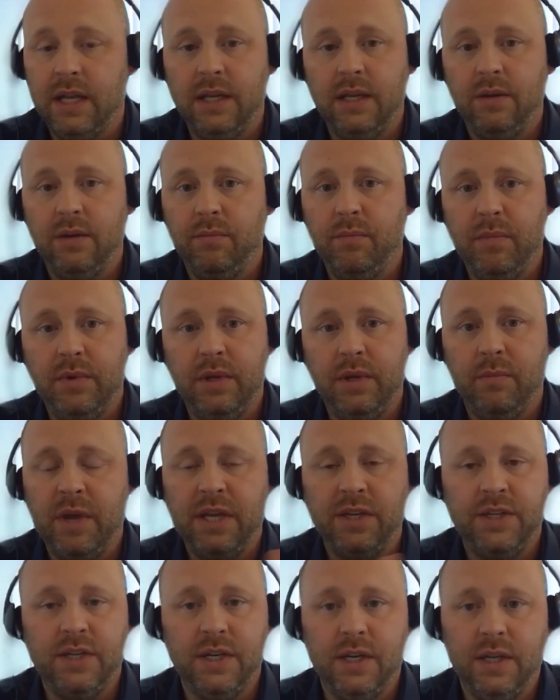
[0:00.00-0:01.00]
you you
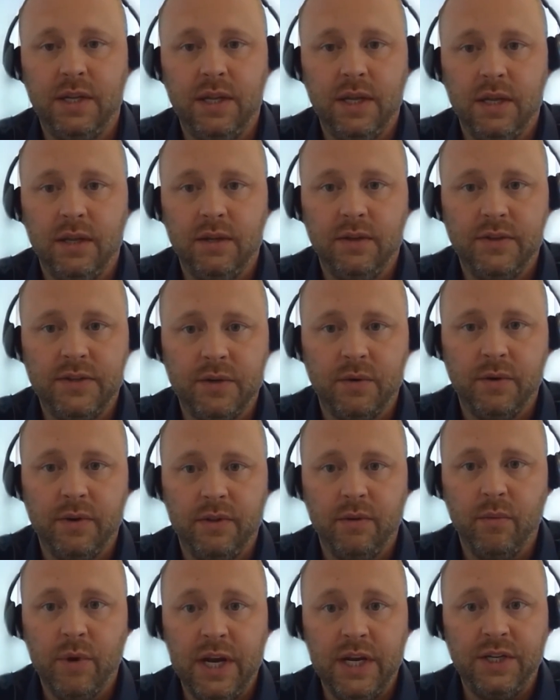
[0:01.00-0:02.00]
mentioned the sort of
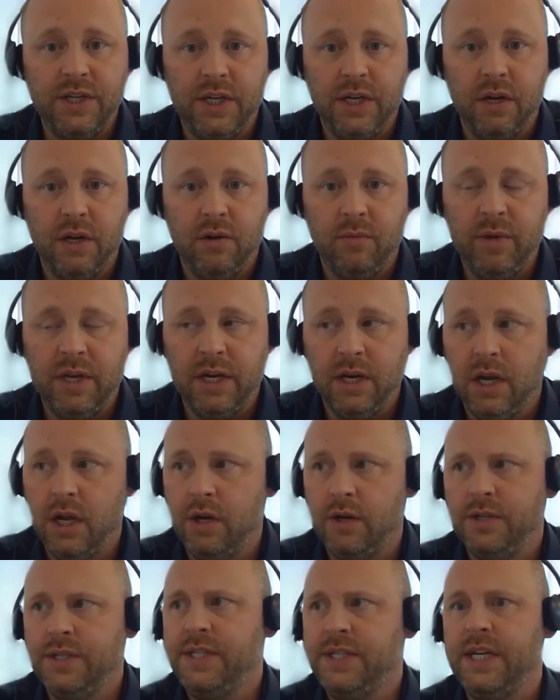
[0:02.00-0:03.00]
the ratio being
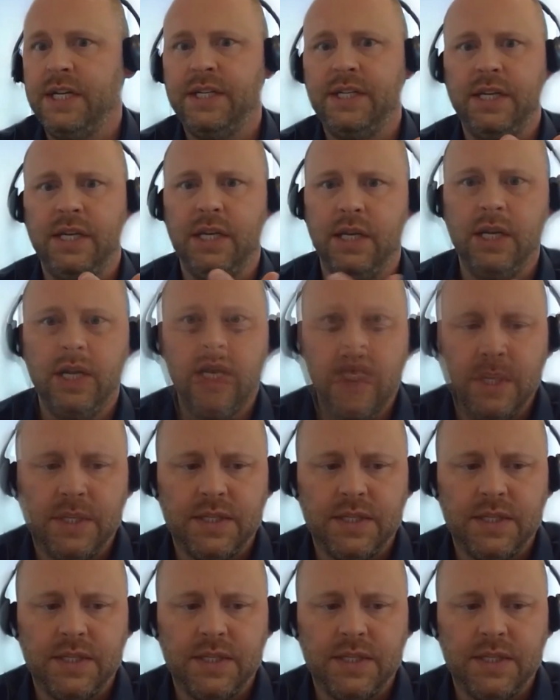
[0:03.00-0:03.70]
160.